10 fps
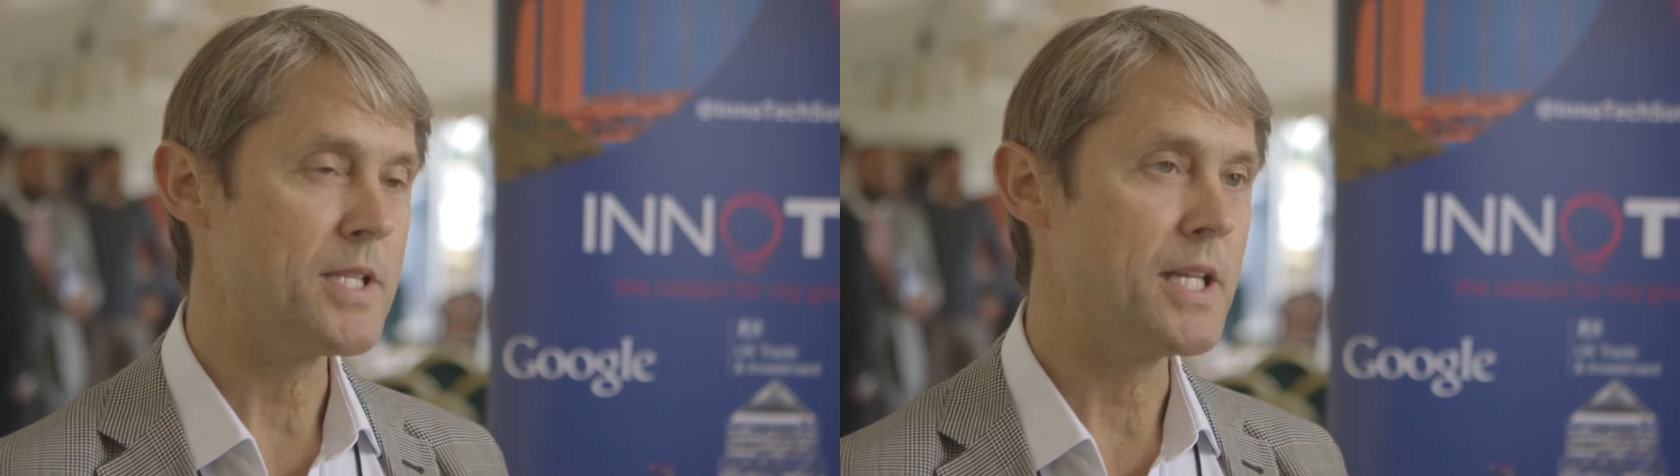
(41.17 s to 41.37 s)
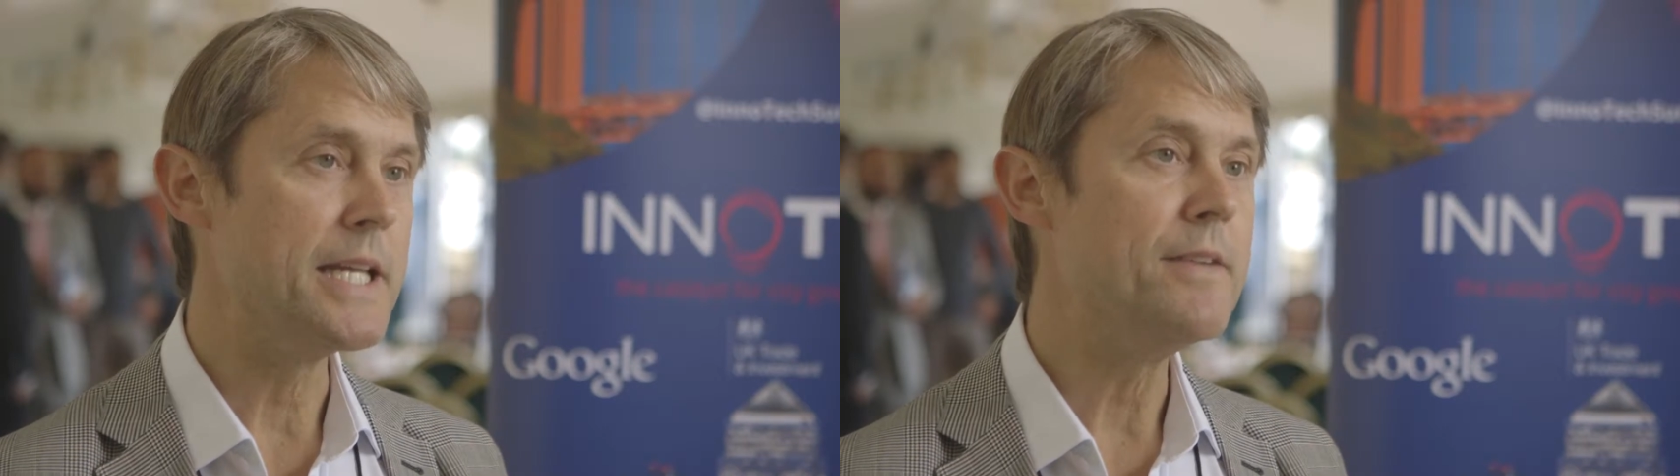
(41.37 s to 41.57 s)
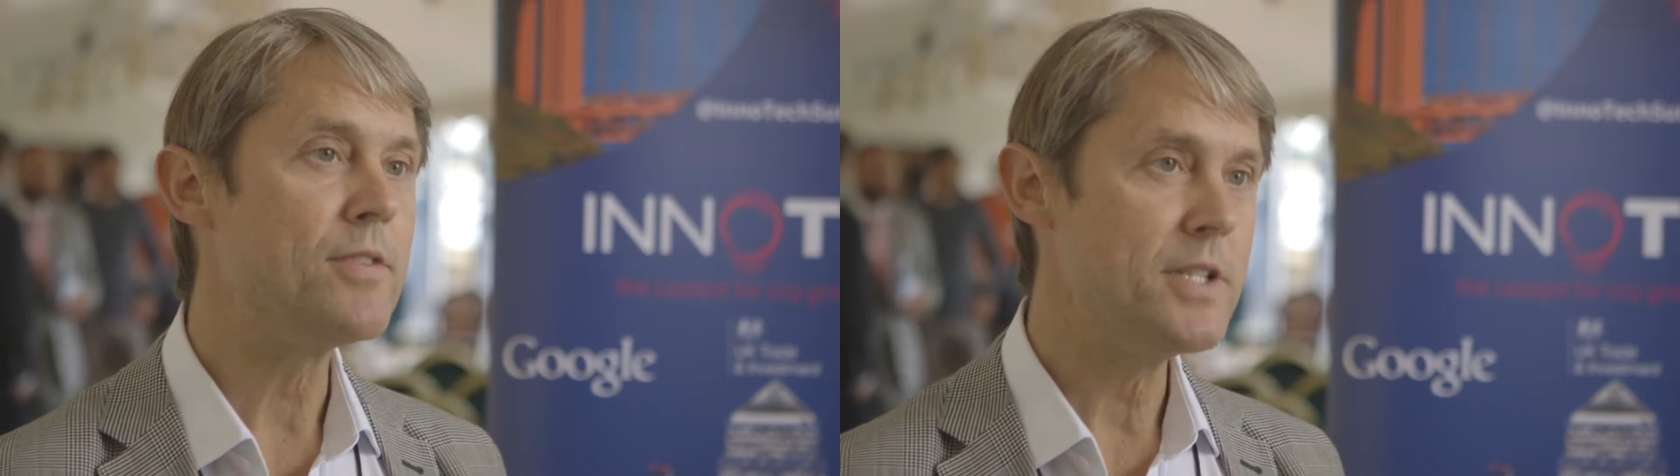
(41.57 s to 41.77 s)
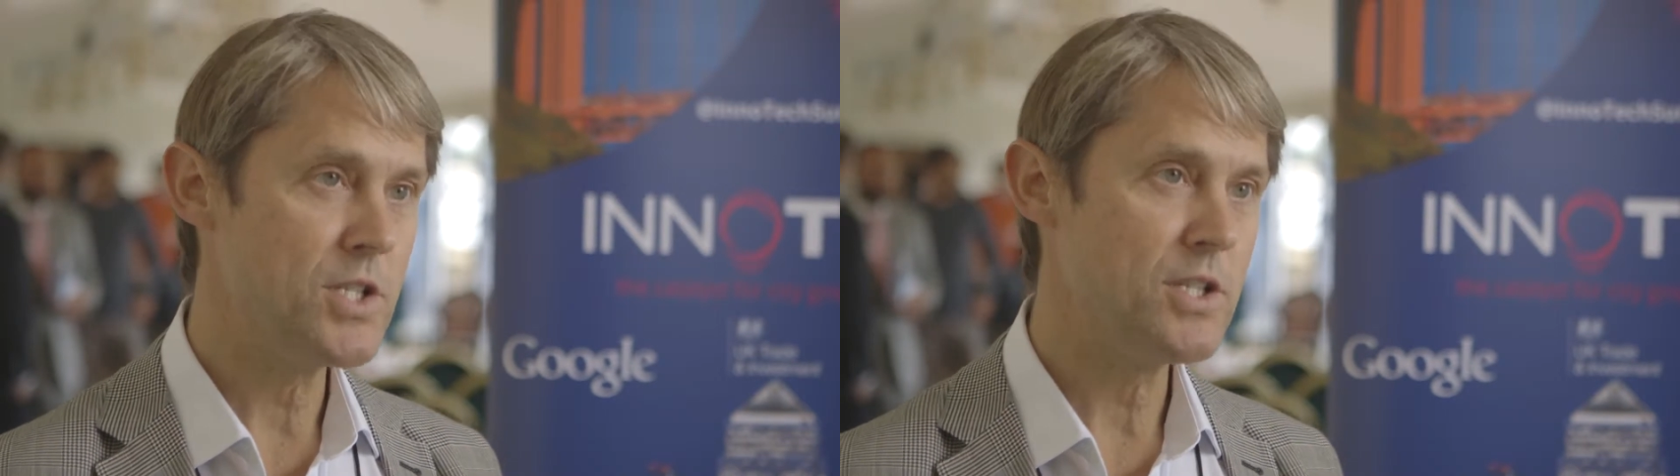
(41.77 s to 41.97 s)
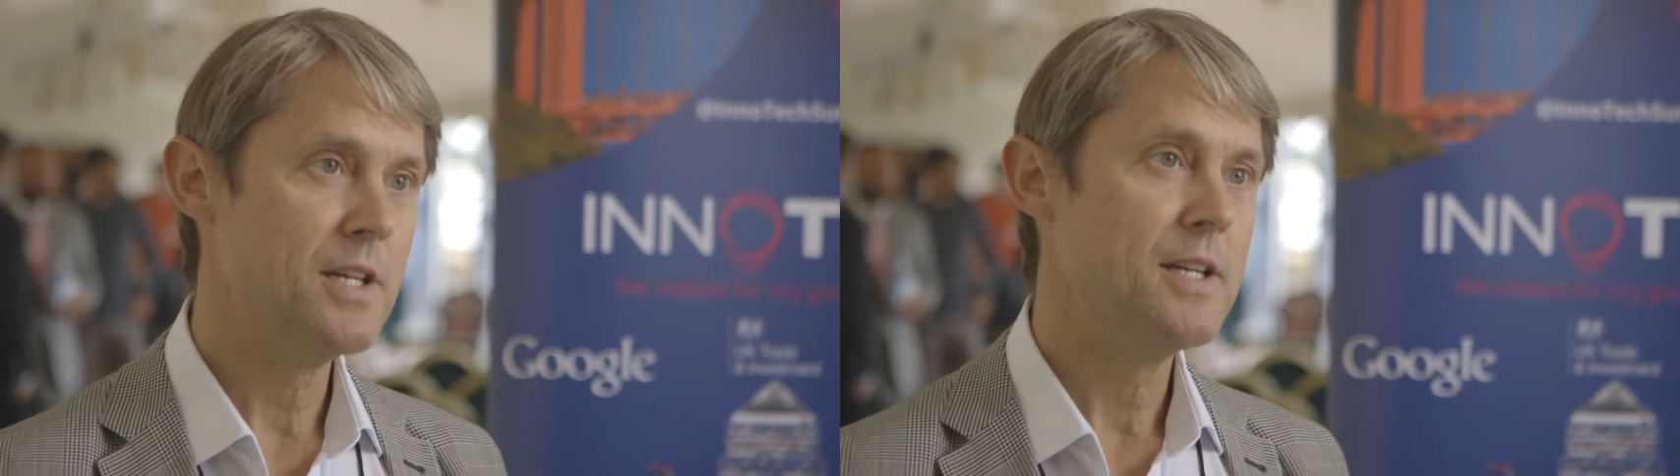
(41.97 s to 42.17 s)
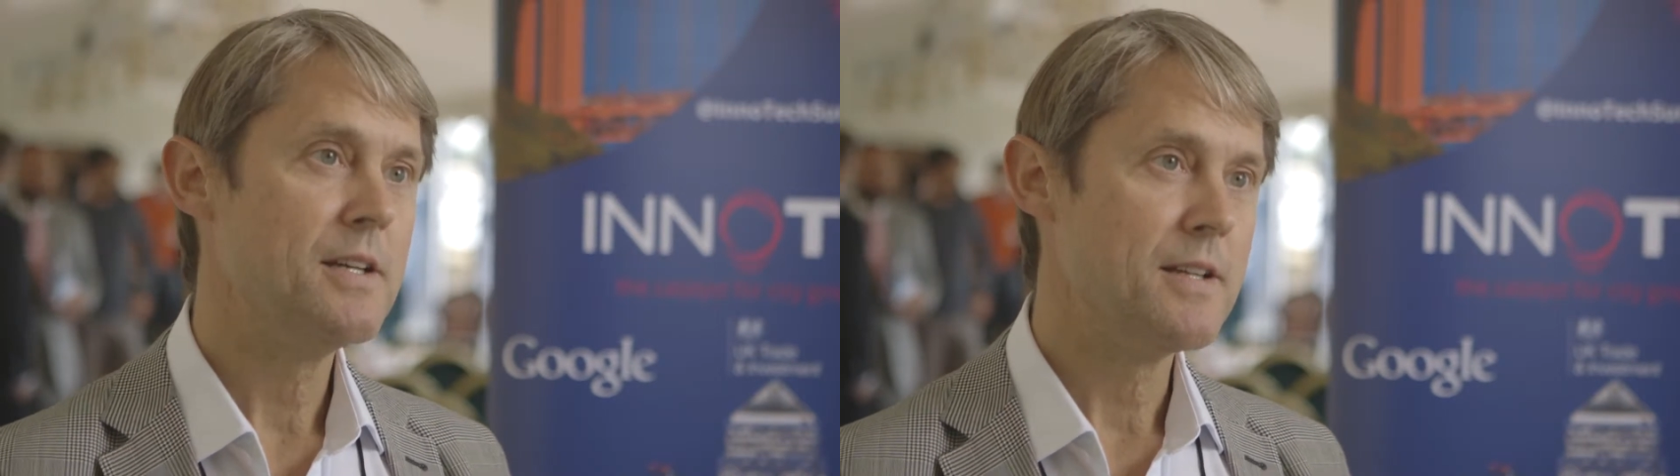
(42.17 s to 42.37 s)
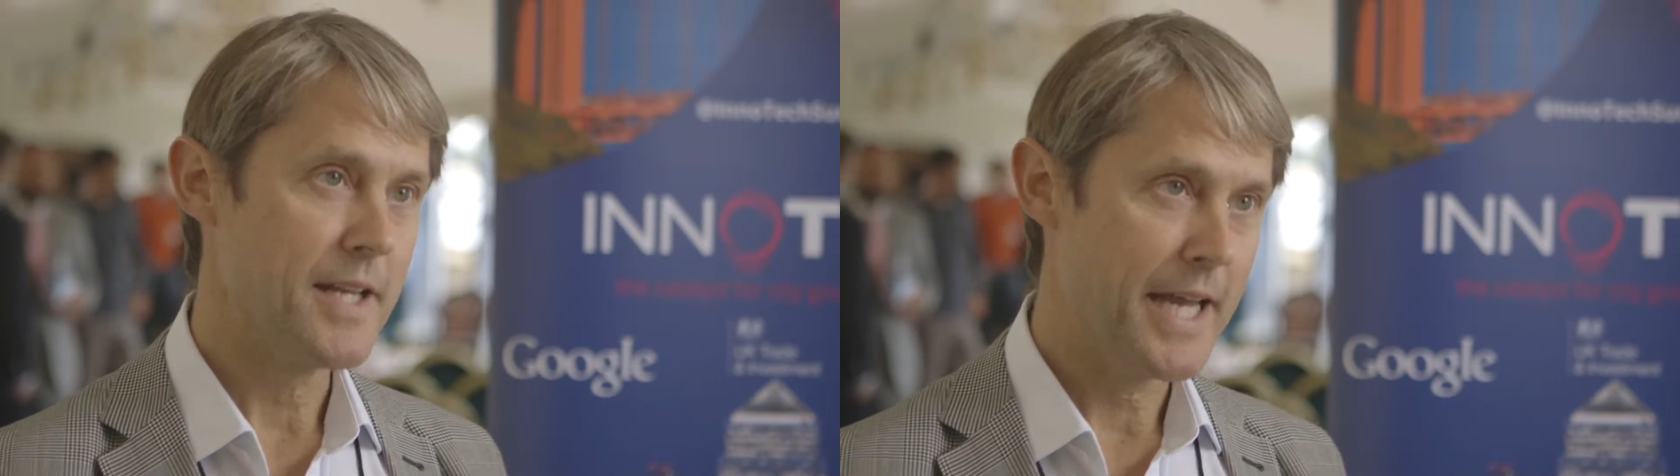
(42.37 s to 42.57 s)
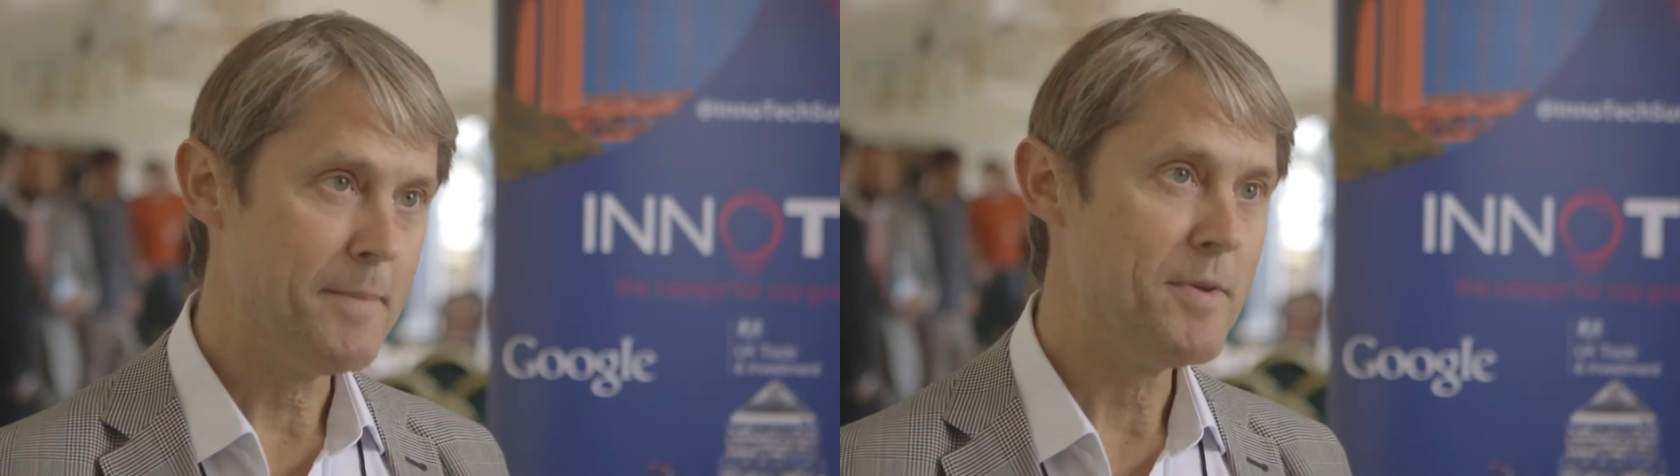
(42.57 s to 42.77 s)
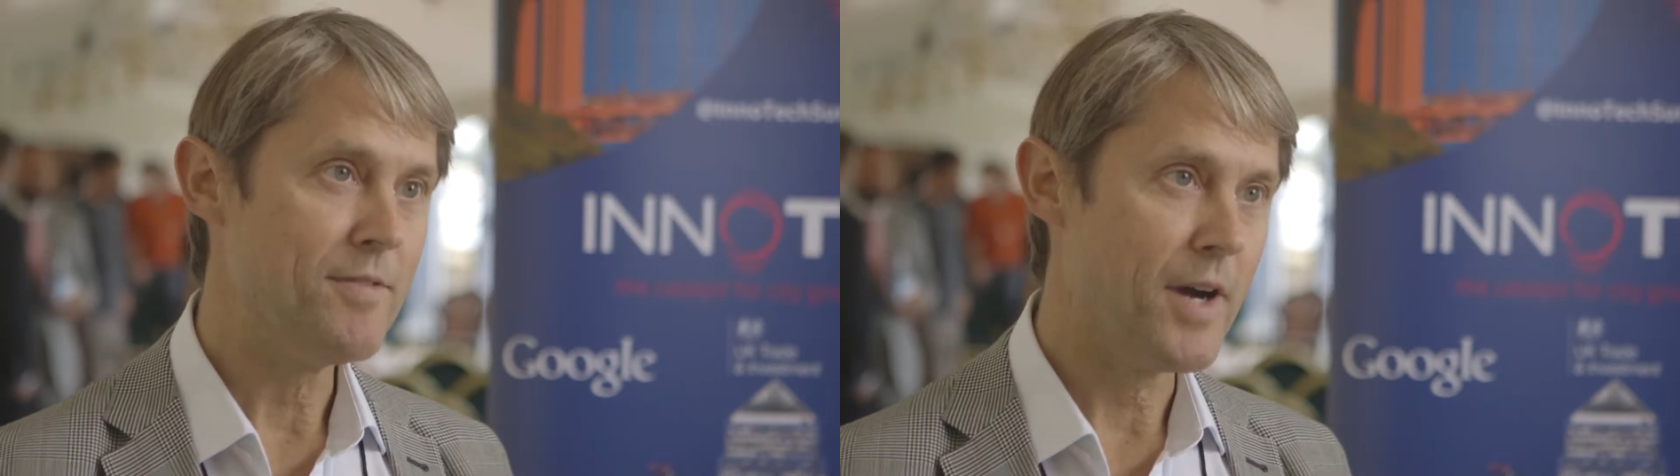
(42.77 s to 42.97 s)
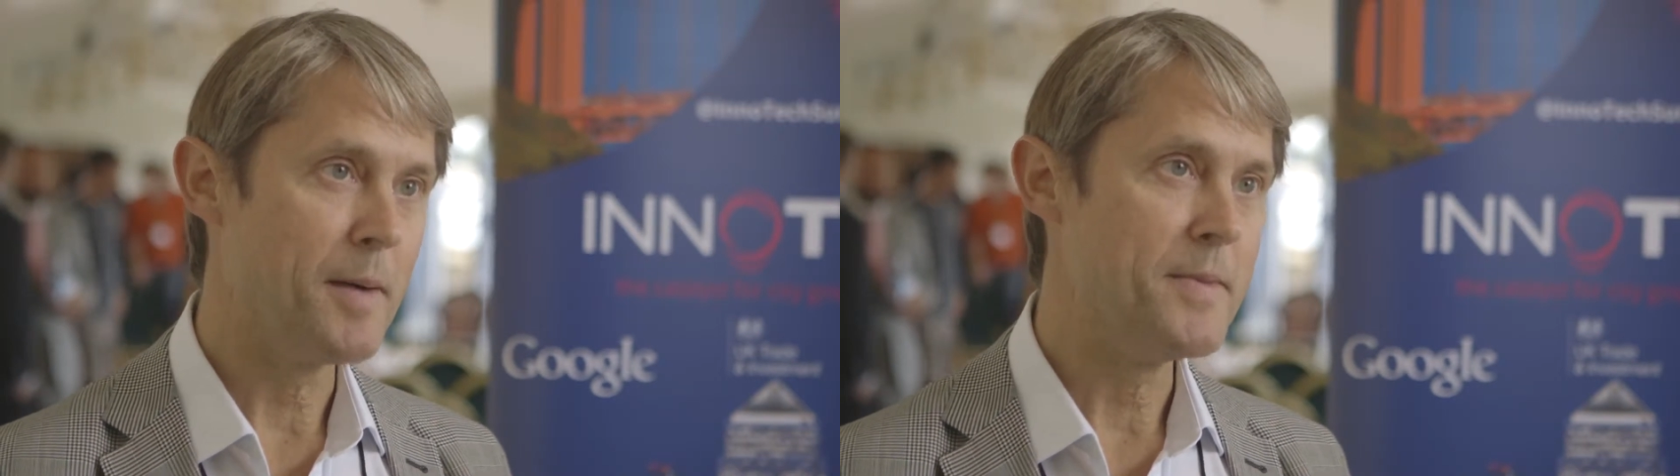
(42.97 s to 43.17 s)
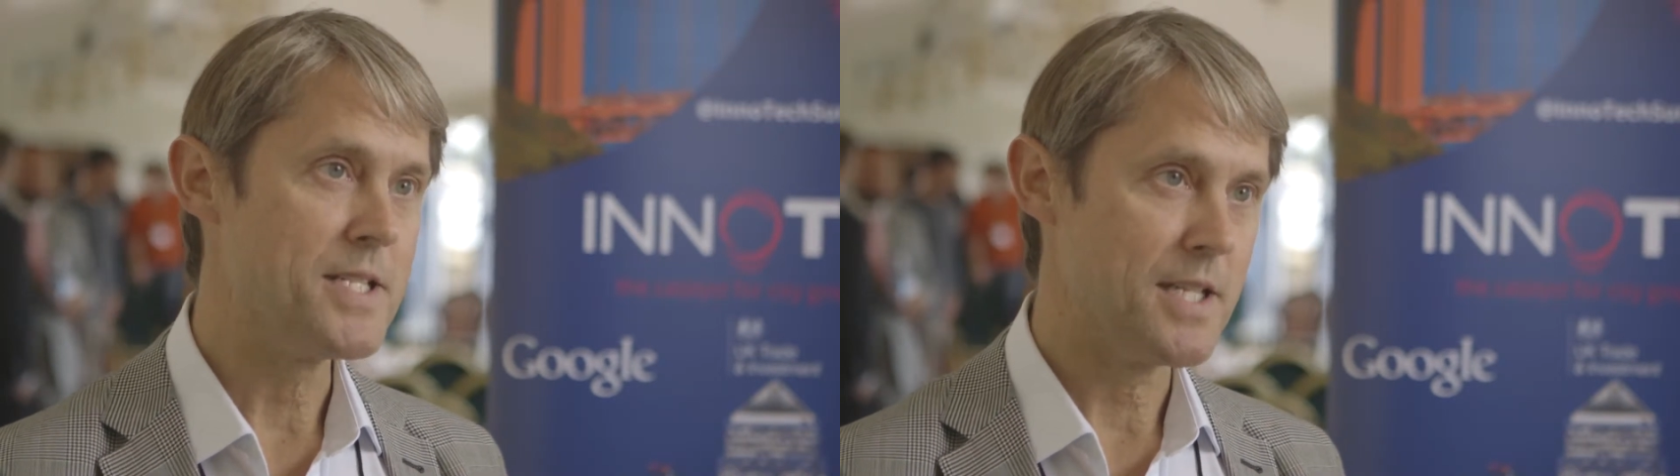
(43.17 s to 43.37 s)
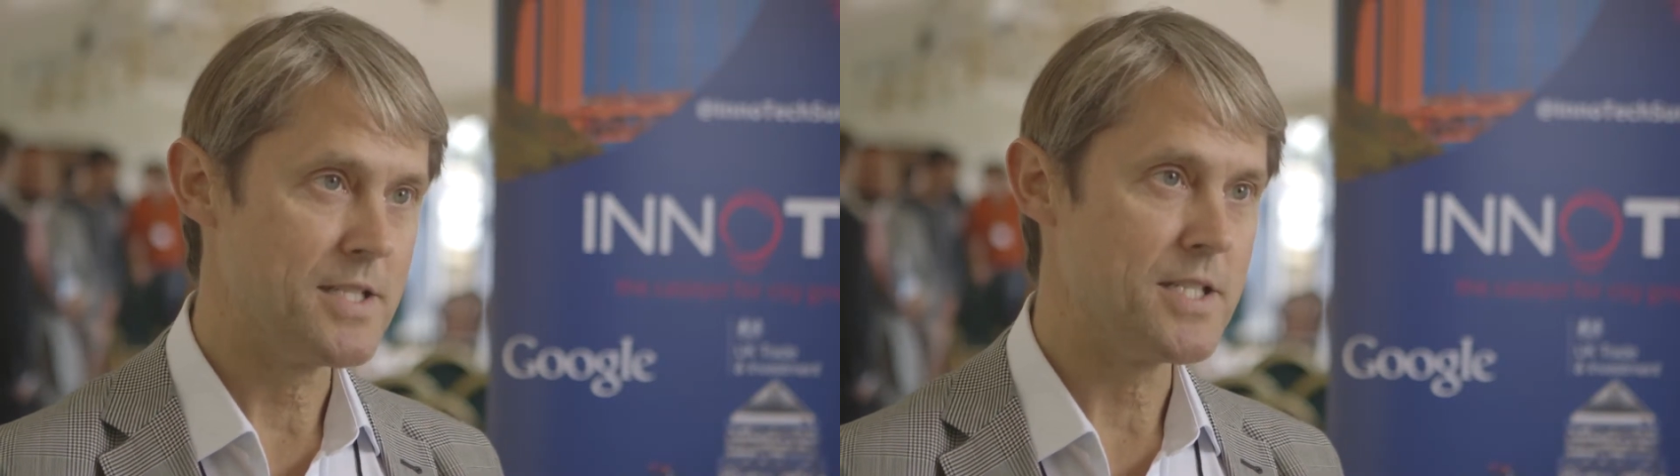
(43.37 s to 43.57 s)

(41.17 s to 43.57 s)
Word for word: to leverage the game environment